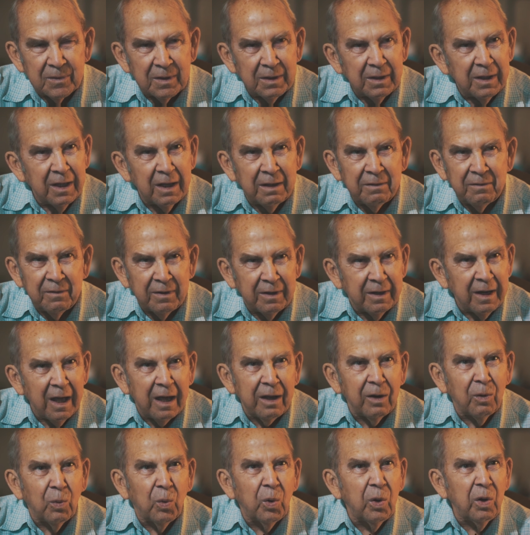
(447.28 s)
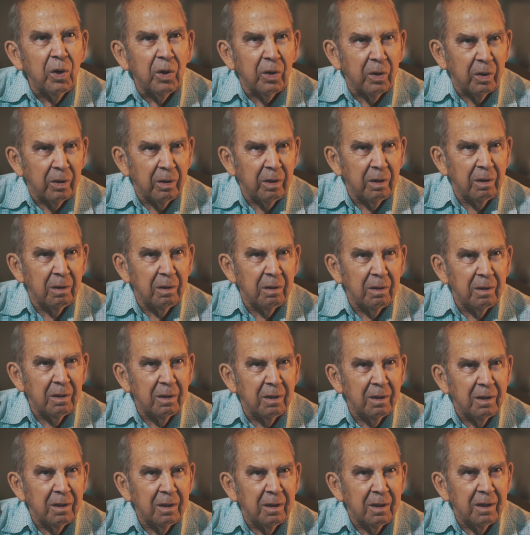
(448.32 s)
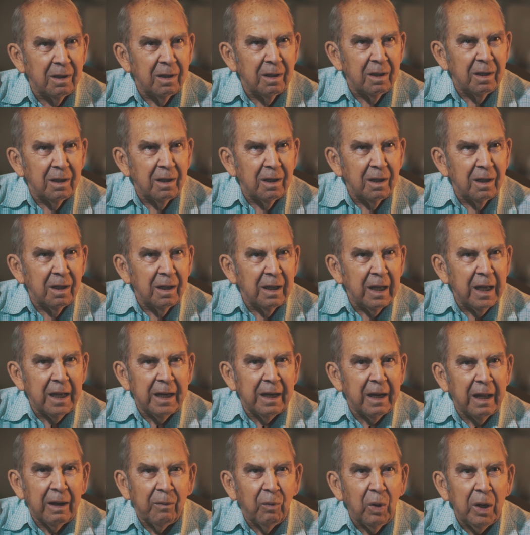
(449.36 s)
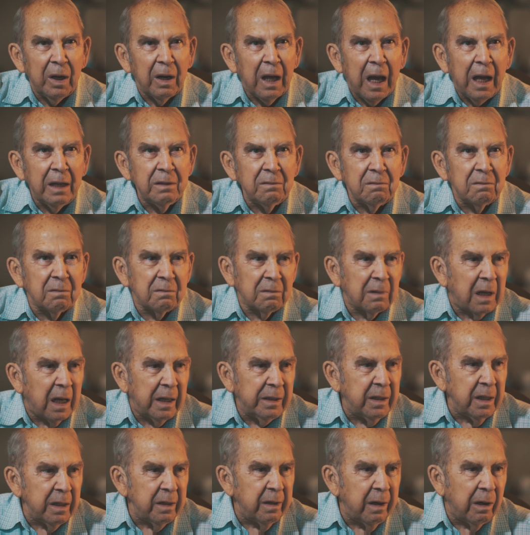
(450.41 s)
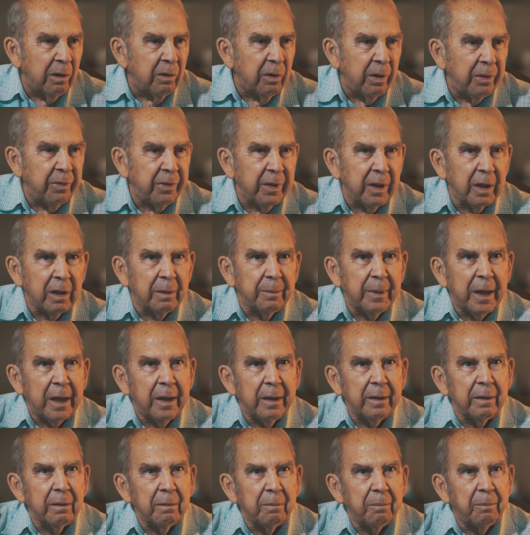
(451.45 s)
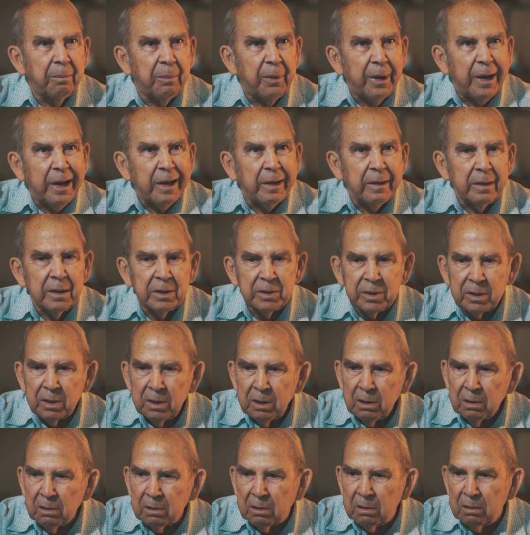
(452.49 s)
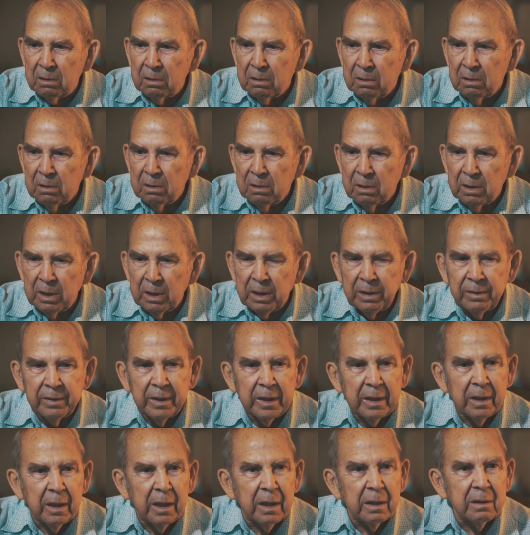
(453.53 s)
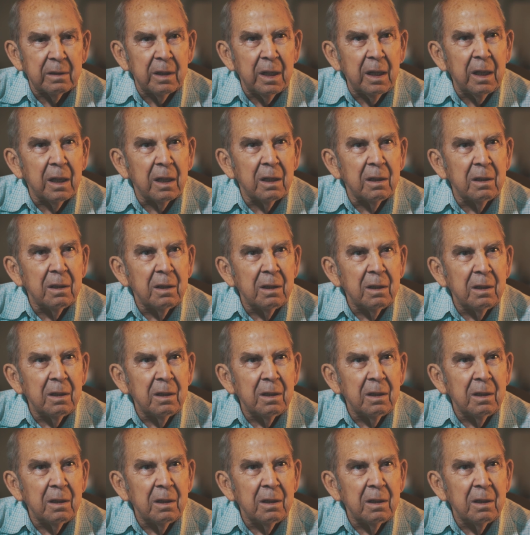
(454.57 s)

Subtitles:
Nothing, not a word. And I didn't know anything about pregnancy or anything like that.